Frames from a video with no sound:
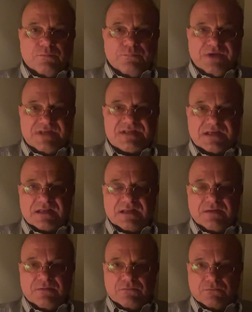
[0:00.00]

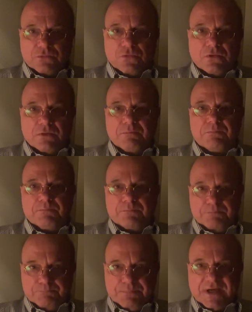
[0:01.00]
basically were all
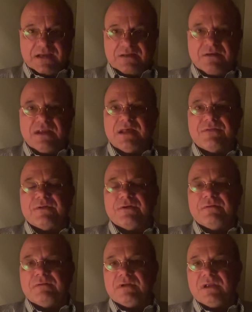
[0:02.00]
back together
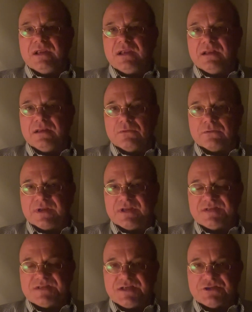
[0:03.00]
in the
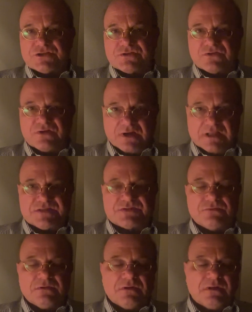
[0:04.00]
organization
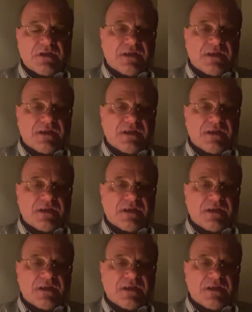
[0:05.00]
Consul.